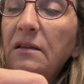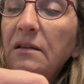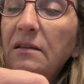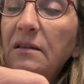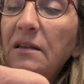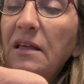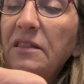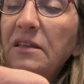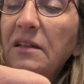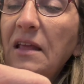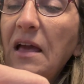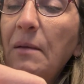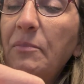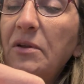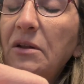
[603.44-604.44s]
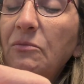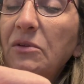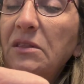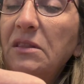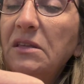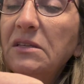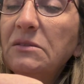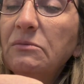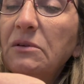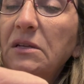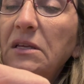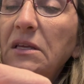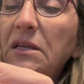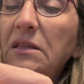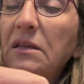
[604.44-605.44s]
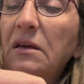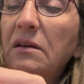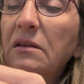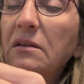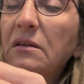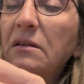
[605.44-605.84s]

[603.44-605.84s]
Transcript: Nothing happening with this one either.